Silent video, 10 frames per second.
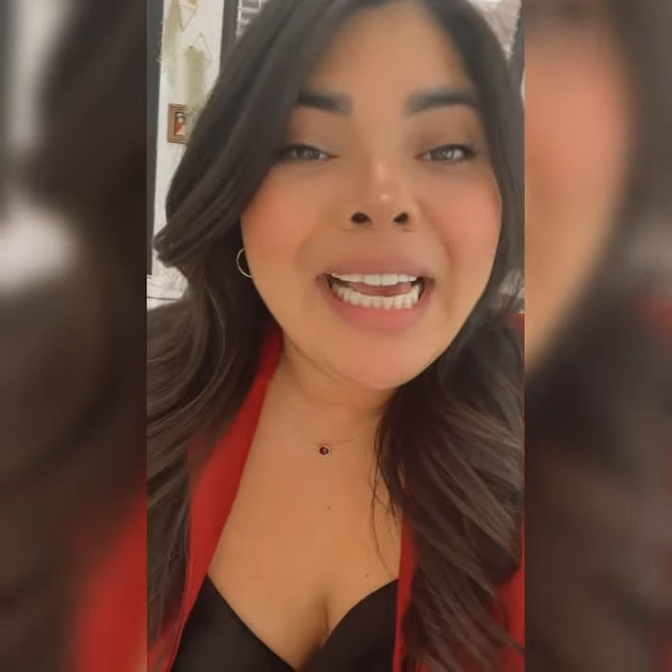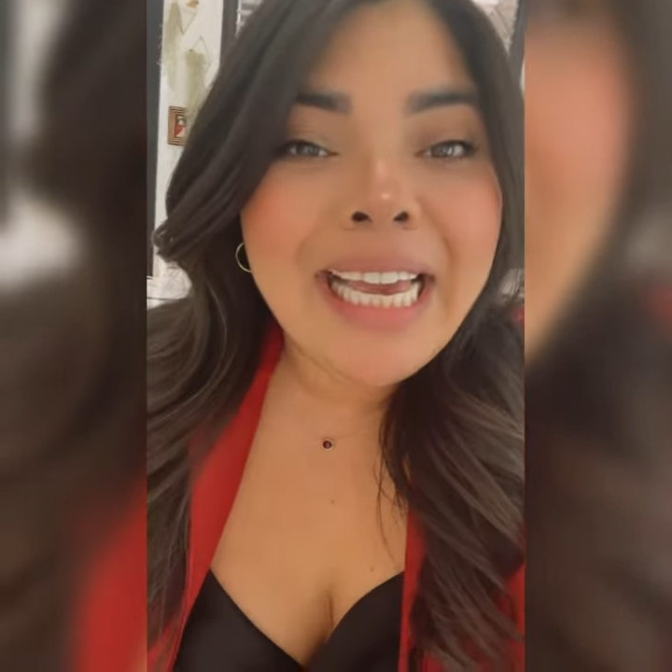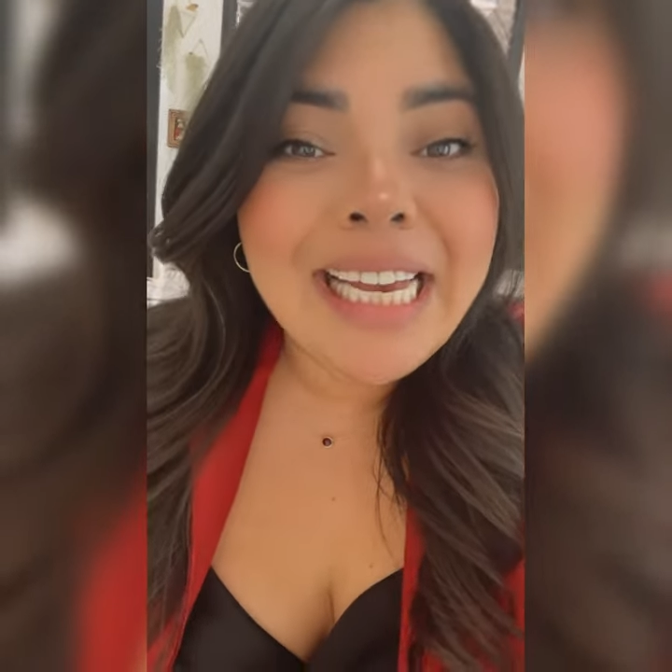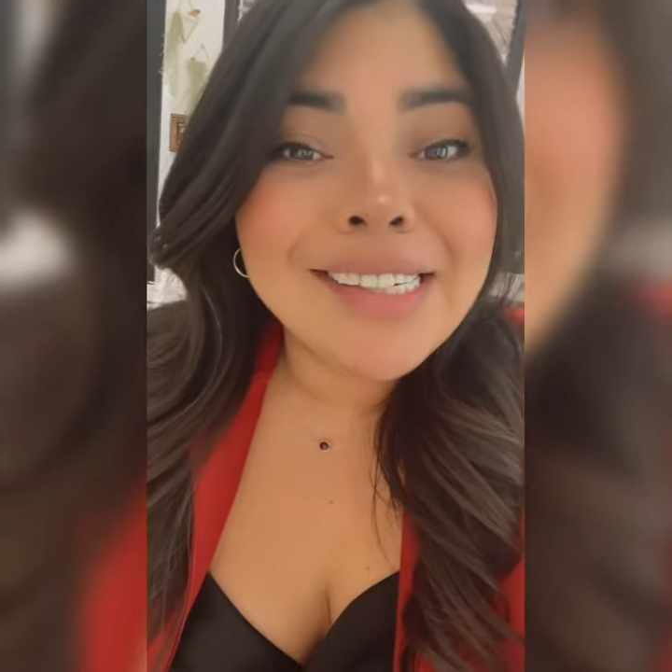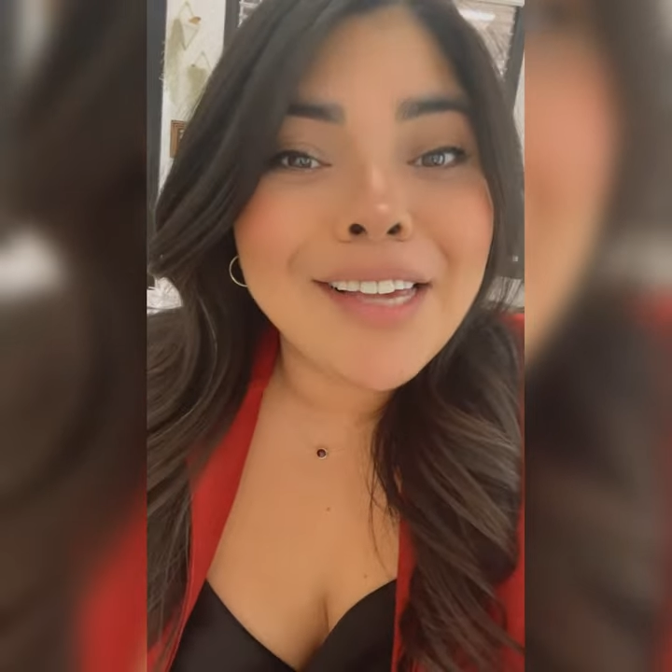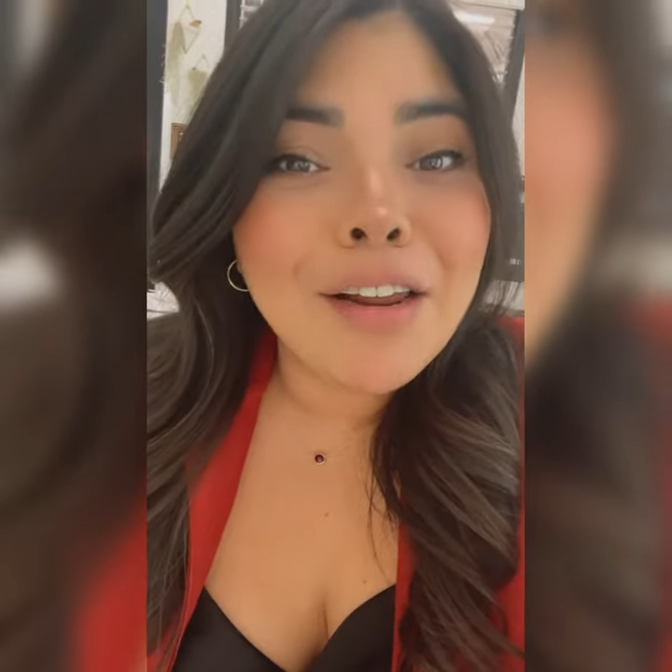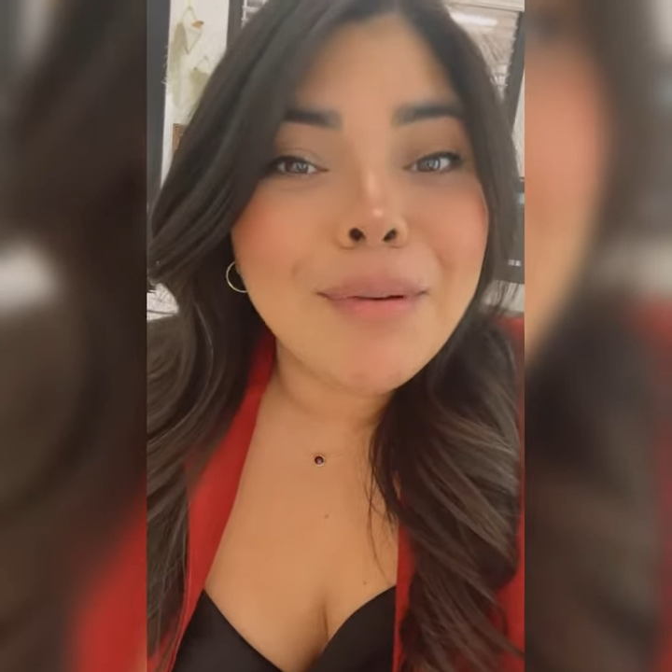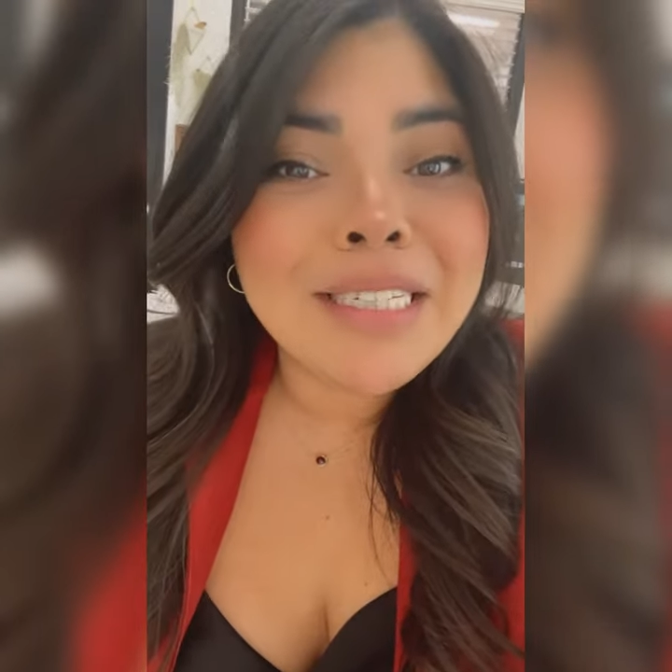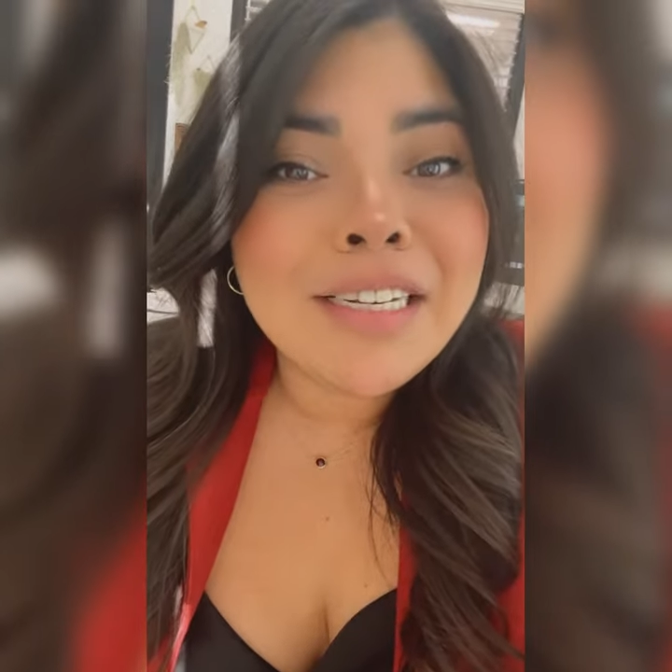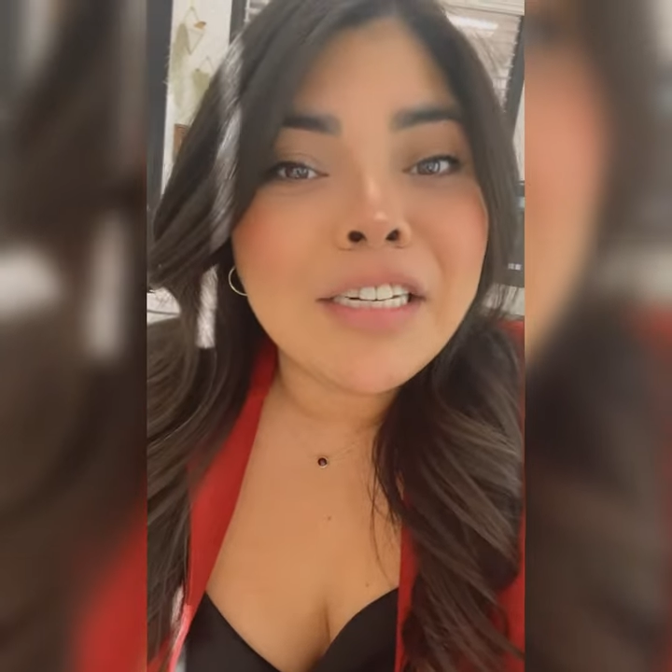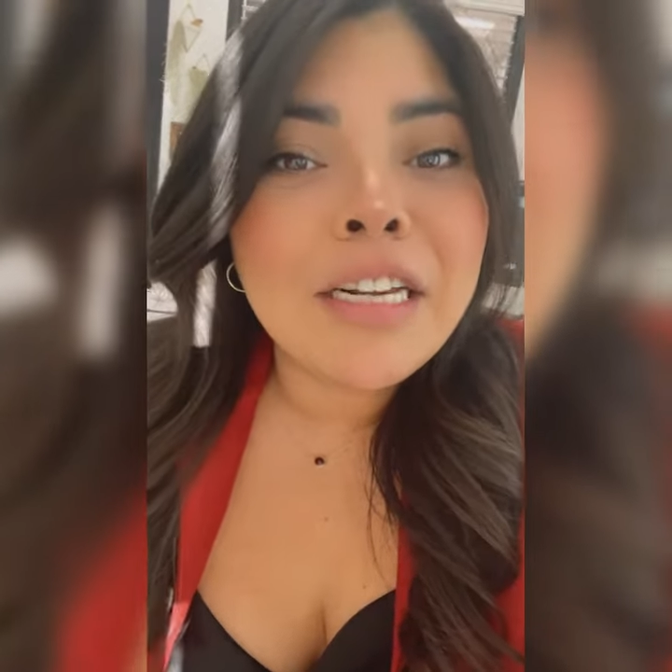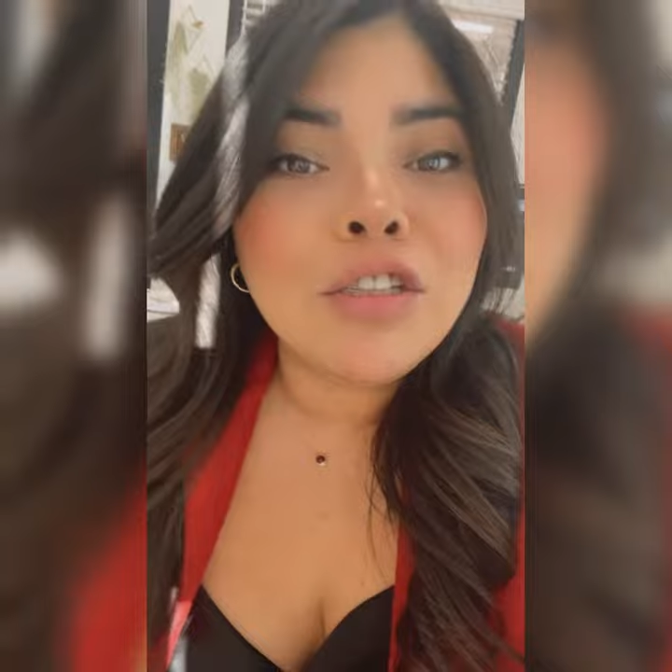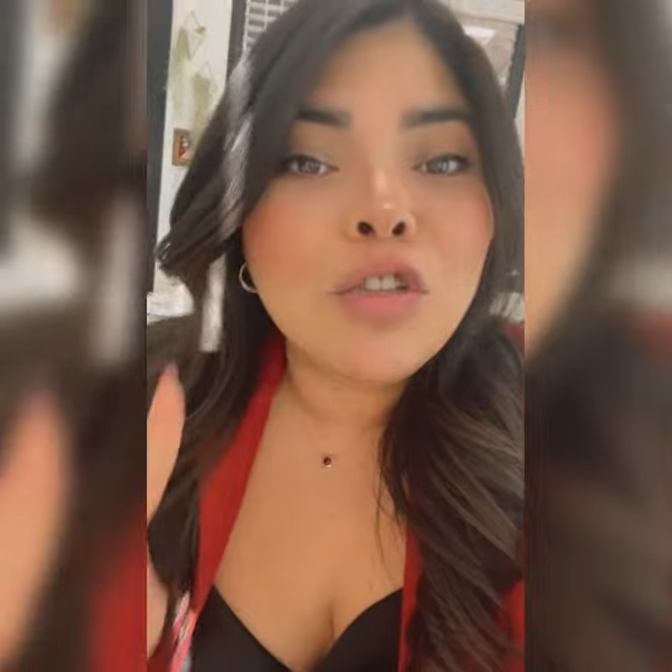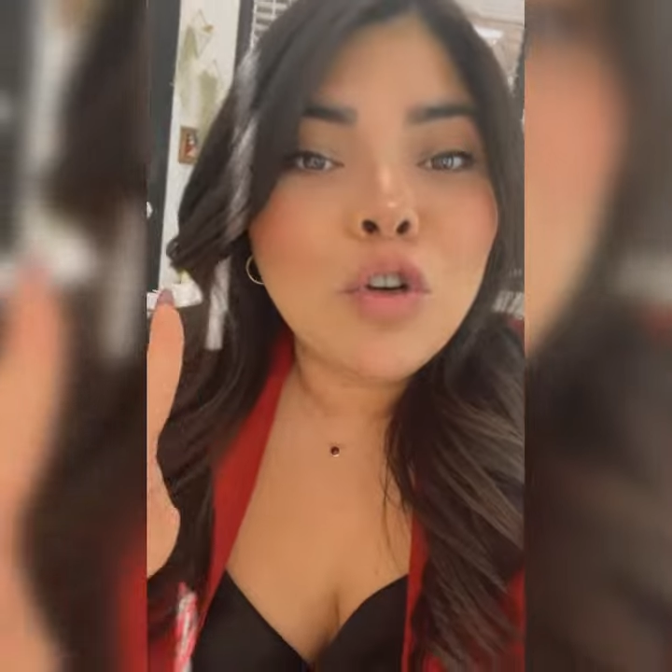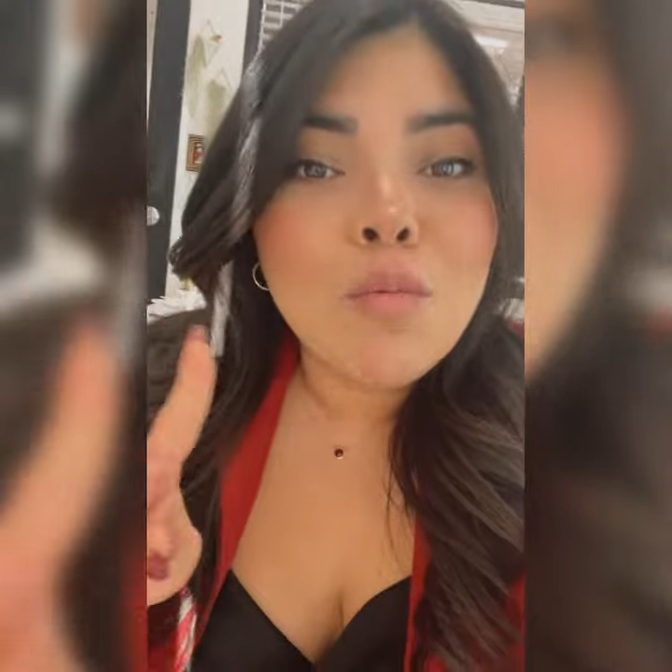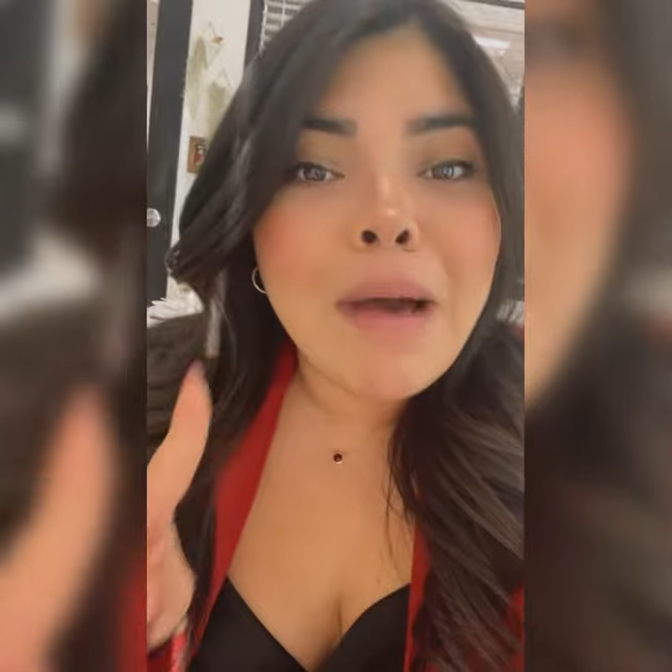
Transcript: He is going to be teaching two